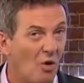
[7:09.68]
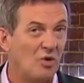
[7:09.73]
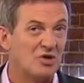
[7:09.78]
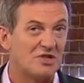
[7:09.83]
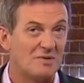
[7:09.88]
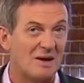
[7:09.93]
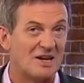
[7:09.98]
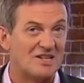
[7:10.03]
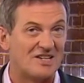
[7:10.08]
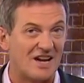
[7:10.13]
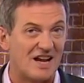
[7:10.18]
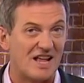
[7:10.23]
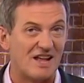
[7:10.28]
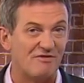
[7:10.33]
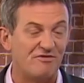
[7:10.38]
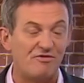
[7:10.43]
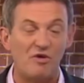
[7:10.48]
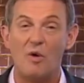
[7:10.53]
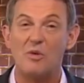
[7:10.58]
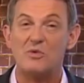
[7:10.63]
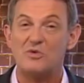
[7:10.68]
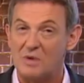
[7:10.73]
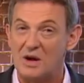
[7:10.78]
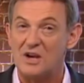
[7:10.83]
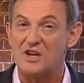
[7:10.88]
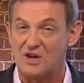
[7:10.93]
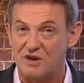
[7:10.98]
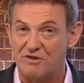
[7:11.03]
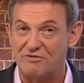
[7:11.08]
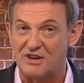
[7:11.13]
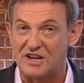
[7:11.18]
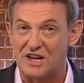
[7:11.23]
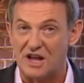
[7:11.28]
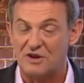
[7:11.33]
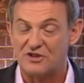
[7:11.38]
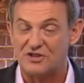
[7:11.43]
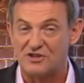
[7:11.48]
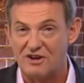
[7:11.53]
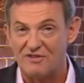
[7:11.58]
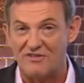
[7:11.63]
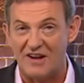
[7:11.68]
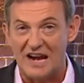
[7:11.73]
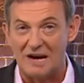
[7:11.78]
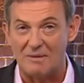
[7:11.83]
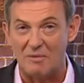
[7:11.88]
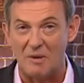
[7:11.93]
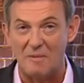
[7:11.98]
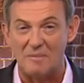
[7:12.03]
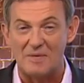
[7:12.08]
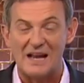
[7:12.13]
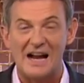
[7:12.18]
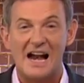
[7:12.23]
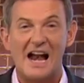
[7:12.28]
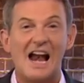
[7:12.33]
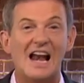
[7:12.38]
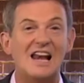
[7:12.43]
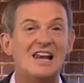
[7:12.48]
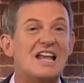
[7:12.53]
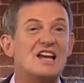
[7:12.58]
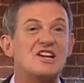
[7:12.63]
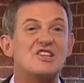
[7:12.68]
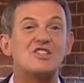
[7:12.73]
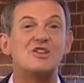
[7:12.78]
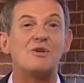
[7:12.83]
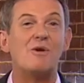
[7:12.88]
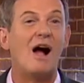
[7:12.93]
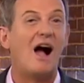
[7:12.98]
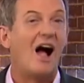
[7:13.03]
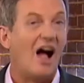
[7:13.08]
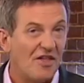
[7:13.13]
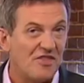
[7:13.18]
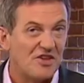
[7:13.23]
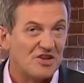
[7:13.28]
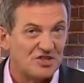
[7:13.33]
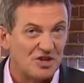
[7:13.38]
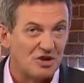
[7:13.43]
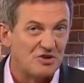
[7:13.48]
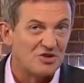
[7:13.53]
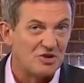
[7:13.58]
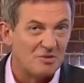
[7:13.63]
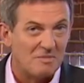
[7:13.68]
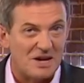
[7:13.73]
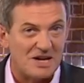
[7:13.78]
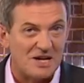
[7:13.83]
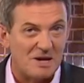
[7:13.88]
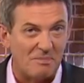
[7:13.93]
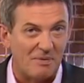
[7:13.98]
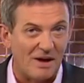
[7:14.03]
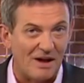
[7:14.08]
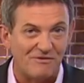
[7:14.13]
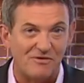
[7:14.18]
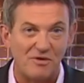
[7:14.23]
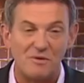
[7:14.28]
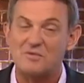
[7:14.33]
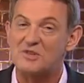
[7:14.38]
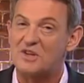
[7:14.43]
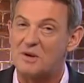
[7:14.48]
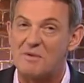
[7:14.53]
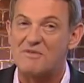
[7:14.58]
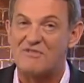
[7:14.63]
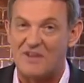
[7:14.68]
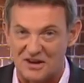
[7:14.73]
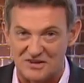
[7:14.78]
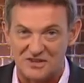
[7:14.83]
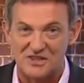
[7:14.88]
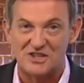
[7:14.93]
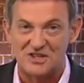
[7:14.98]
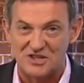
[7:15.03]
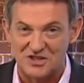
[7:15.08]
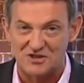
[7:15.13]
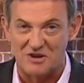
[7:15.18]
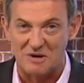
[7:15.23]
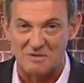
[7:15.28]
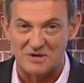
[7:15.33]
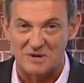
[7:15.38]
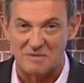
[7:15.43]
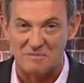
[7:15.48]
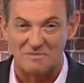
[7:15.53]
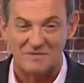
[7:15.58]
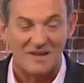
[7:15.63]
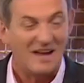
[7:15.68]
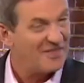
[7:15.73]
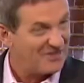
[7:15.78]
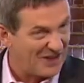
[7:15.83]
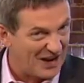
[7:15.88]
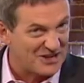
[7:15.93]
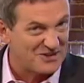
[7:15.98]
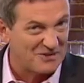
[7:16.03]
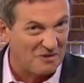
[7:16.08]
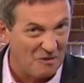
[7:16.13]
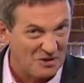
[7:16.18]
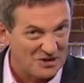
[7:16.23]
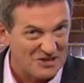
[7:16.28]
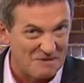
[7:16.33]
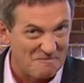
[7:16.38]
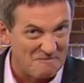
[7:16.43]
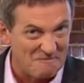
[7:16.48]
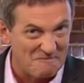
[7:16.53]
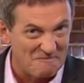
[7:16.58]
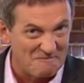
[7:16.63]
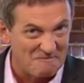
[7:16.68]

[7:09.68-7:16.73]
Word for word: automatically informed when new videos are available. Links to our other social media platforms can be found in the description. Thanks for watching.